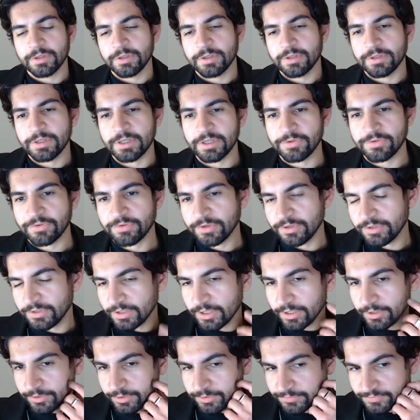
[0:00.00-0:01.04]
That's
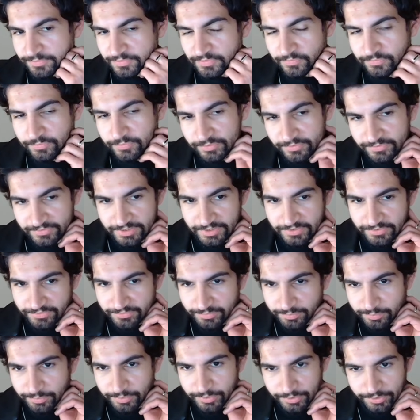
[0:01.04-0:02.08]

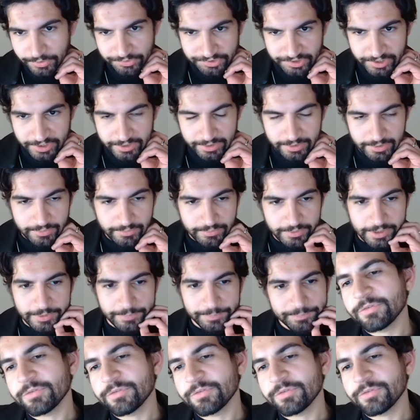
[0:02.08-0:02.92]
$1.54 per share, right?